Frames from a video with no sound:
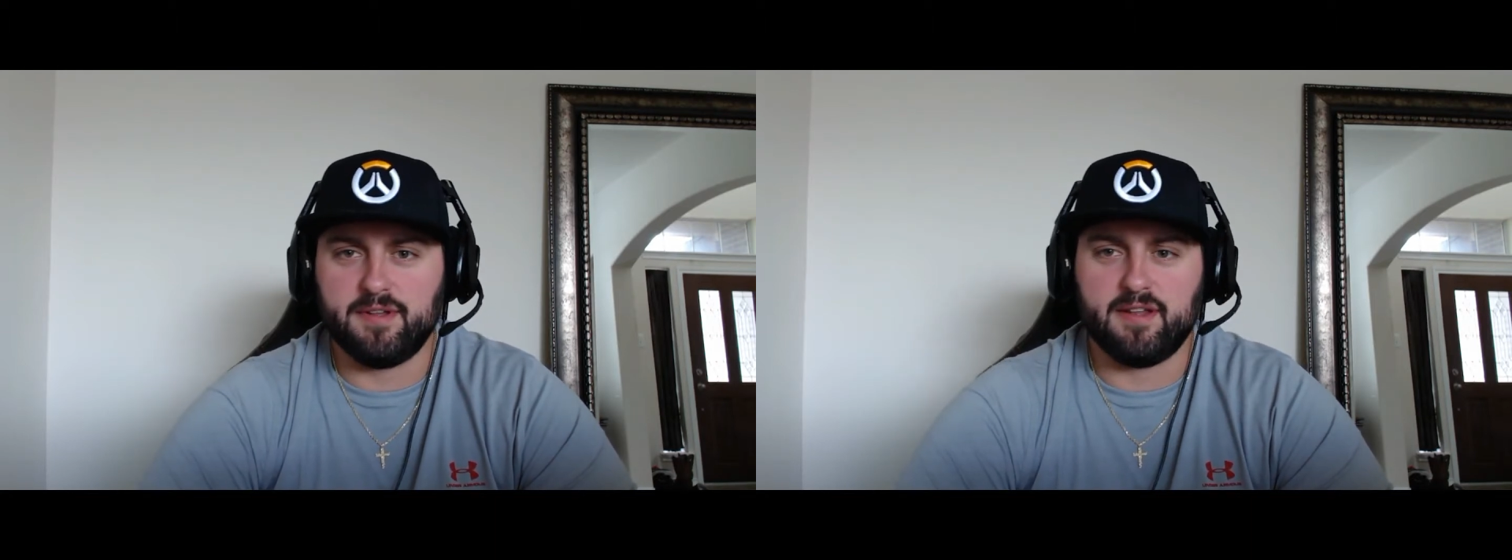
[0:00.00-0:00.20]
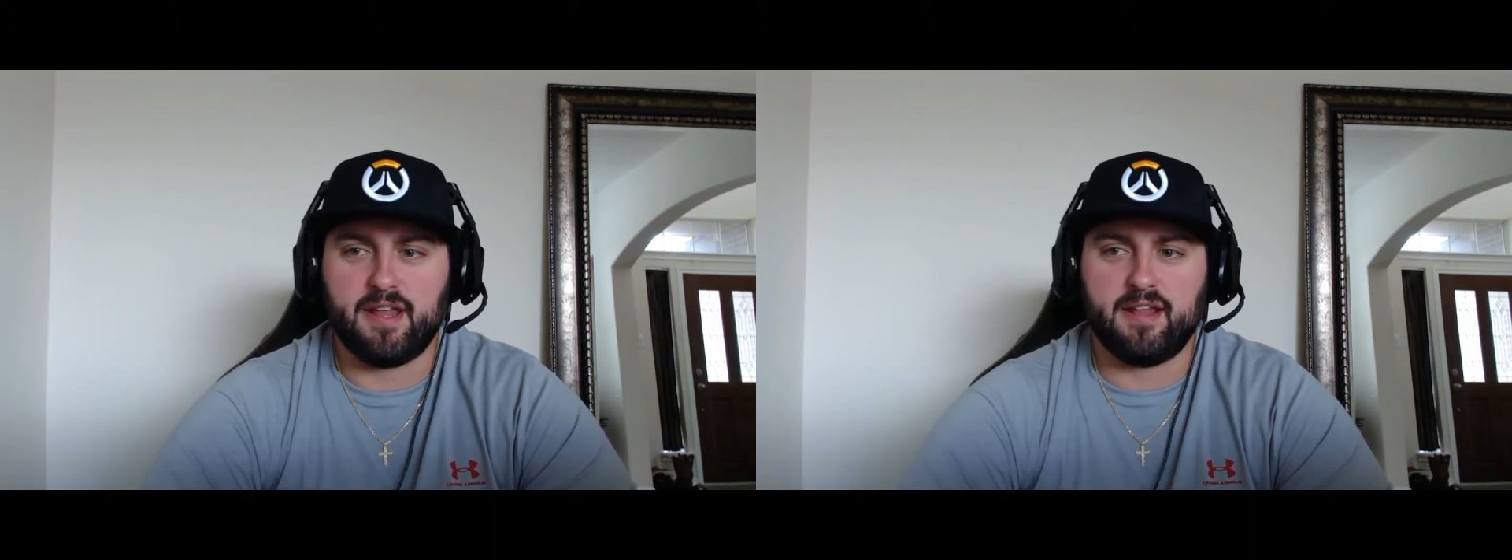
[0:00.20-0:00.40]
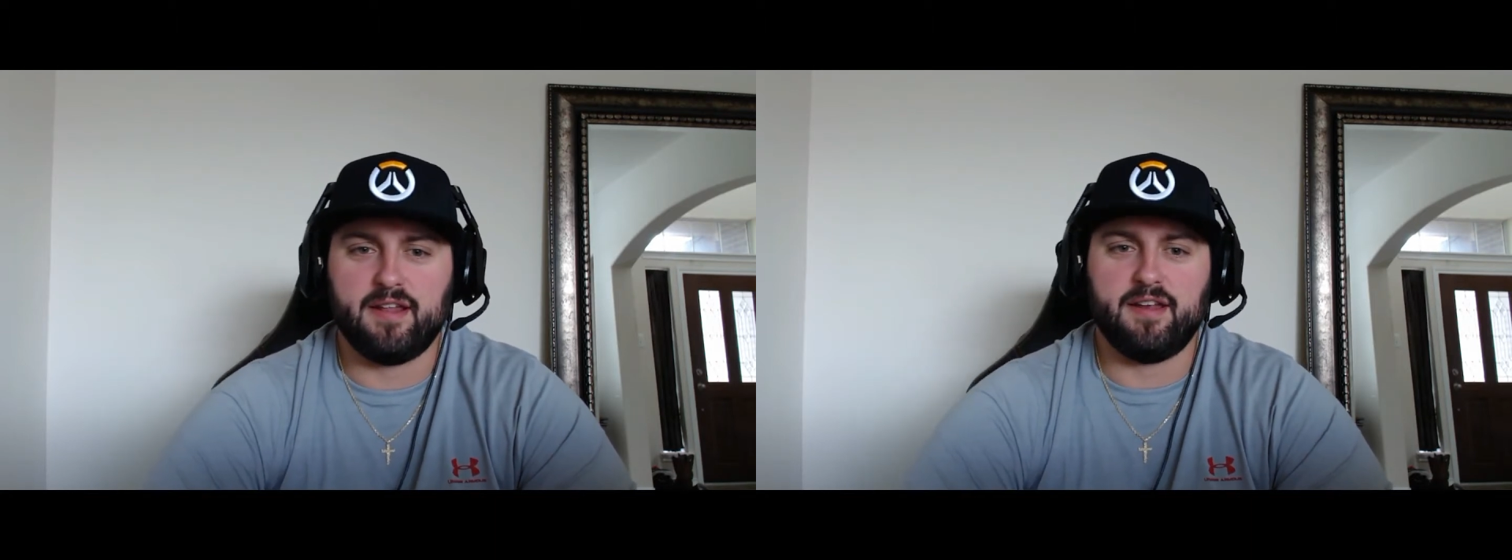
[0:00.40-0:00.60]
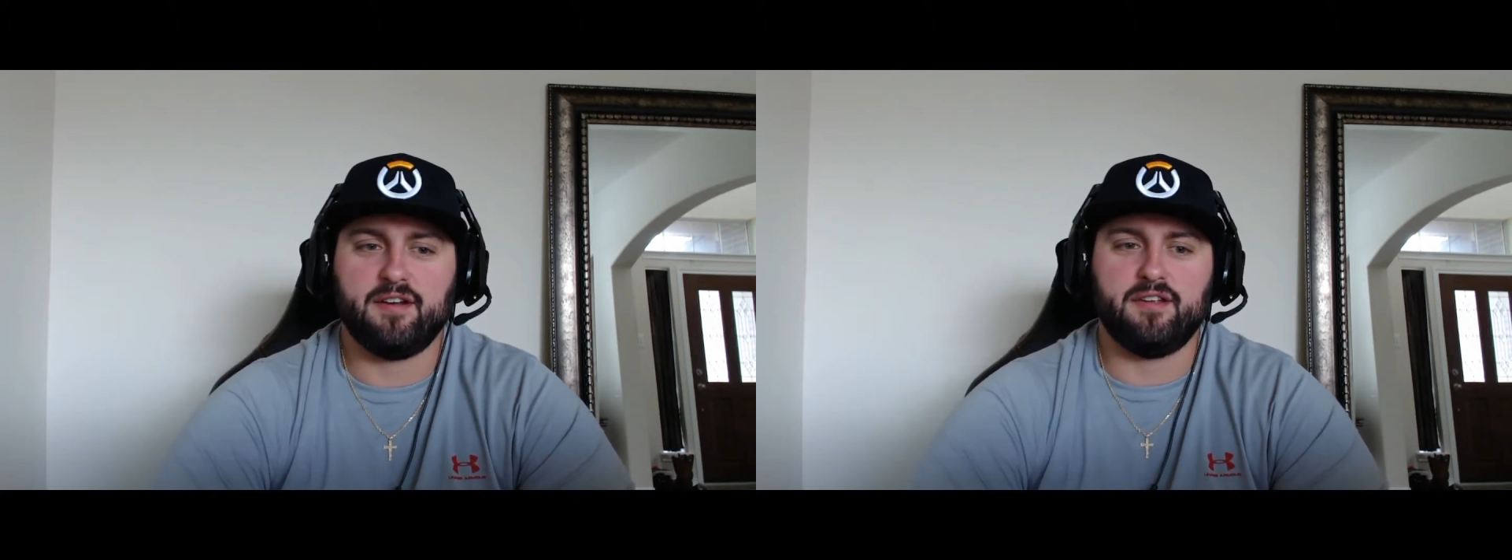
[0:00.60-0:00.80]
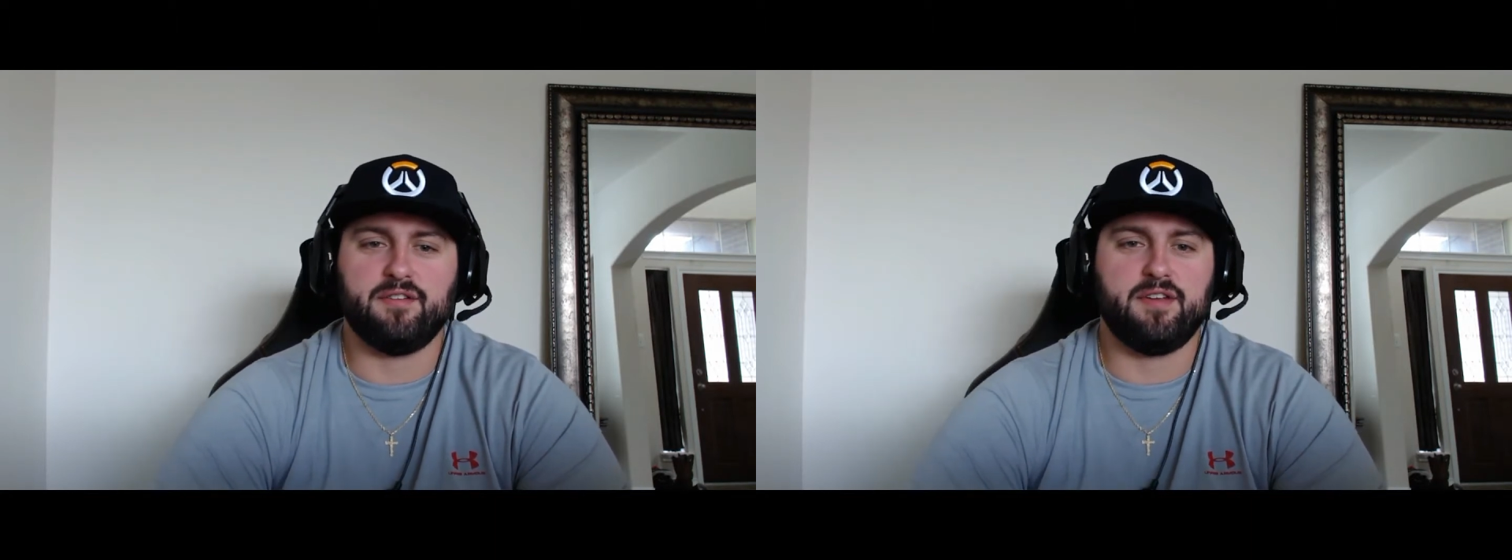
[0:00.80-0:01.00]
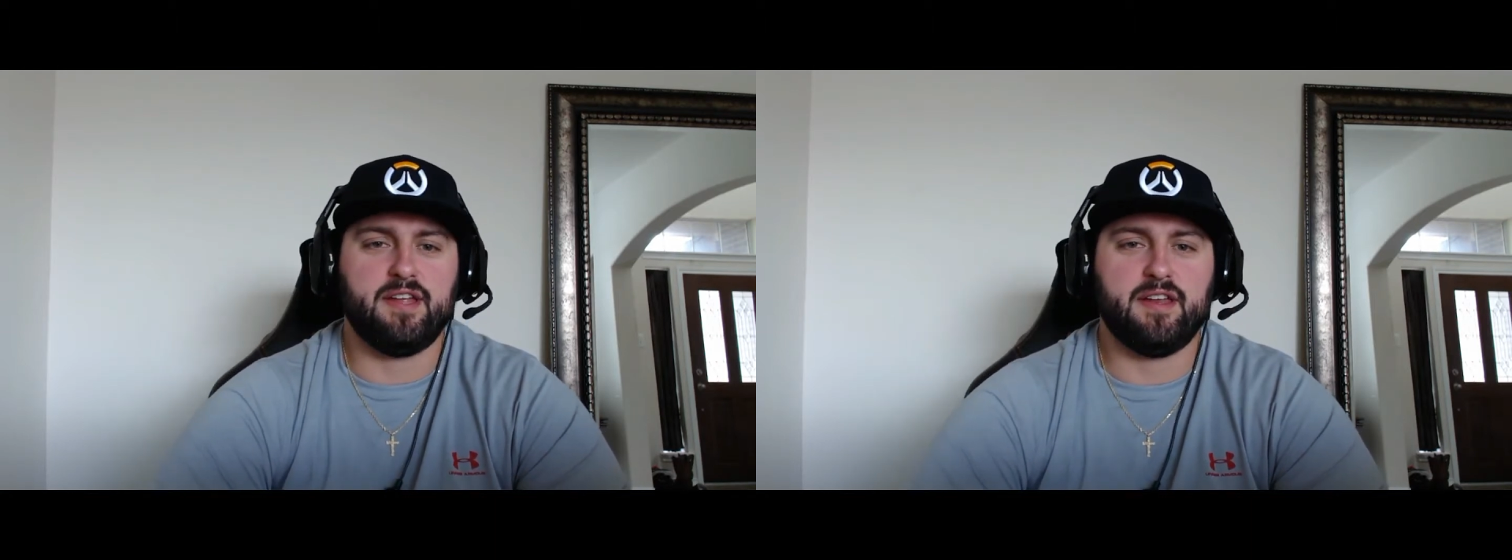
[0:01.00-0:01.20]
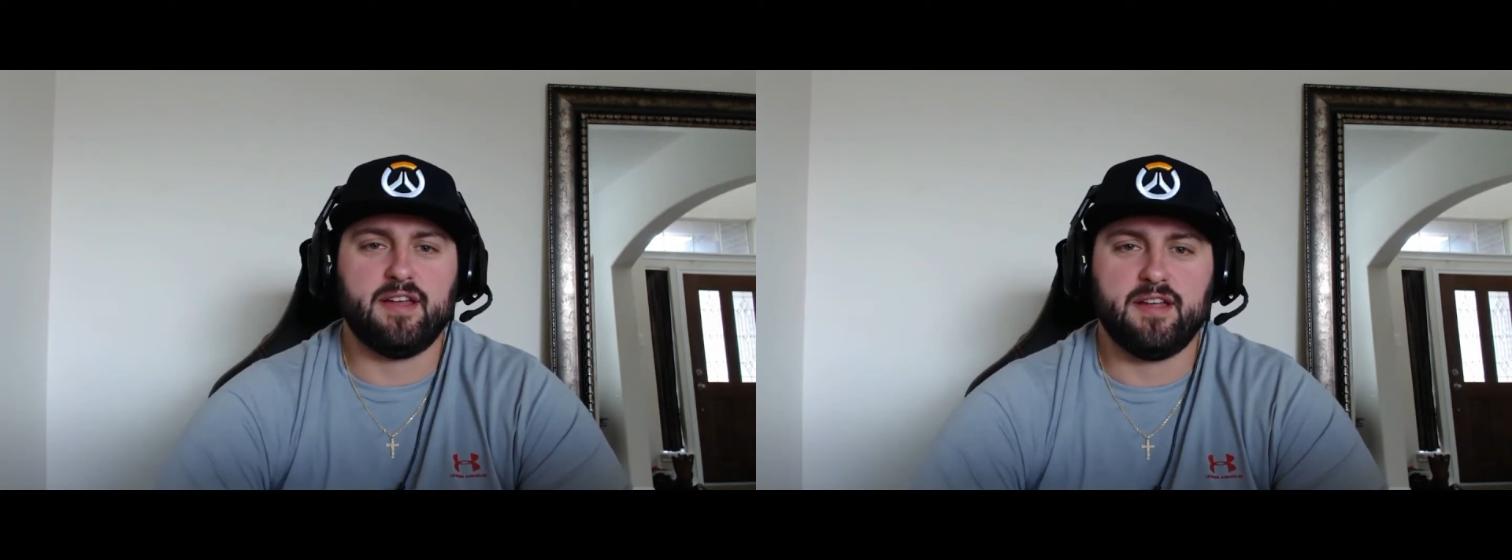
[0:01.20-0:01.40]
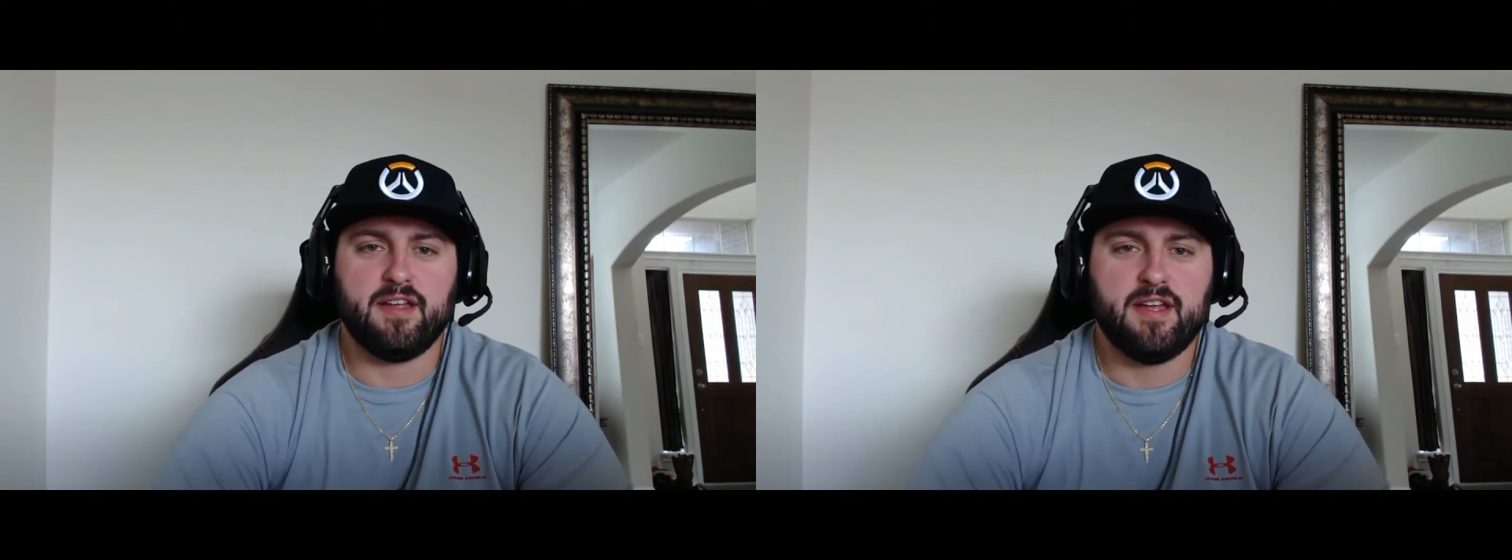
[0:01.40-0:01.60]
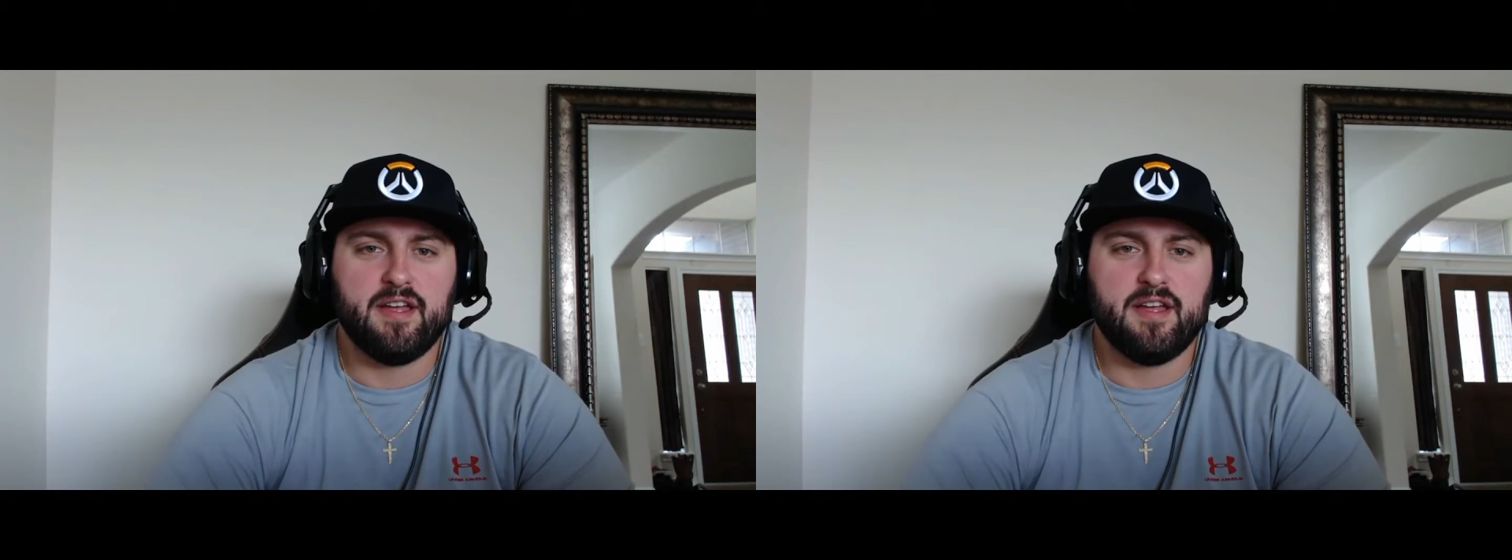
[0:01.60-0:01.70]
into that later. You'll need a